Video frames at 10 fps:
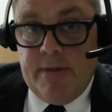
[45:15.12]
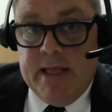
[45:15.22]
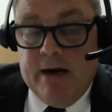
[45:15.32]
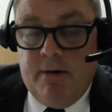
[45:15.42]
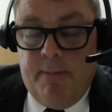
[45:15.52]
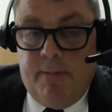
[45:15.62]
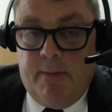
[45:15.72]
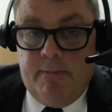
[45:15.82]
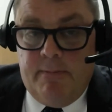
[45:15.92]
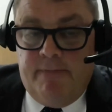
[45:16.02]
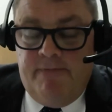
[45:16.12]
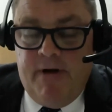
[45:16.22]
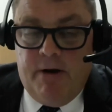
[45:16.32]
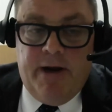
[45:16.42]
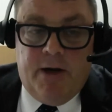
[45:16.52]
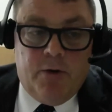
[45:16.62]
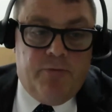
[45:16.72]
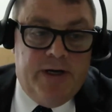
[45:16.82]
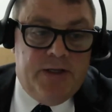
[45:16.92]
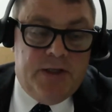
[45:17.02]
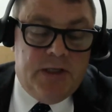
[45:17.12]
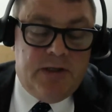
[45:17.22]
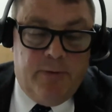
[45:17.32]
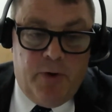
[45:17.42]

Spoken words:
There are very good reasons for